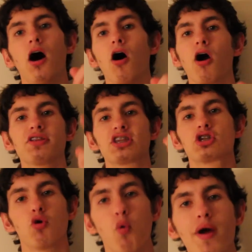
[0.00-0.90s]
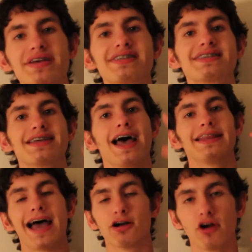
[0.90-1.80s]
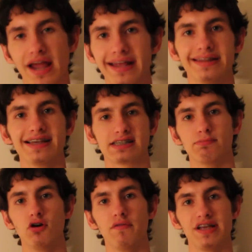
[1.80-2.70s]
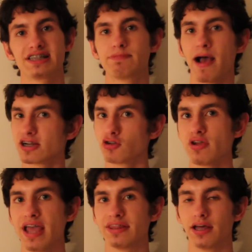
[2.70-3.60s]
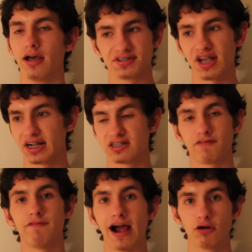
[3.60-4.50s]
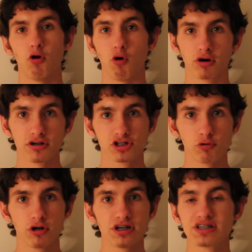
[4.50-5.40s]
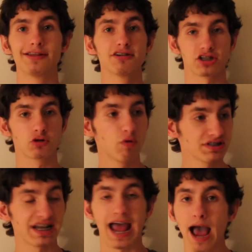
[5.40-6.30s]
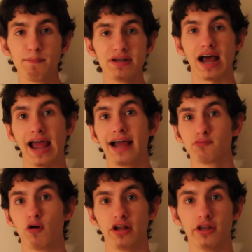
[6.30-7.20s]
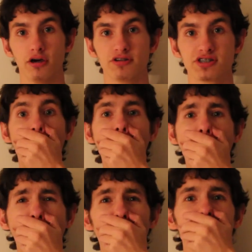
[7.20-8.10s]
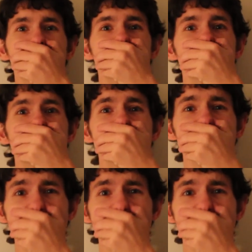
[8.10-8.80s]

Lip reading: are the twists that are in this movie, especially in the second to final horror shorts. There's a twist that happened, I had one of those, holy sh**.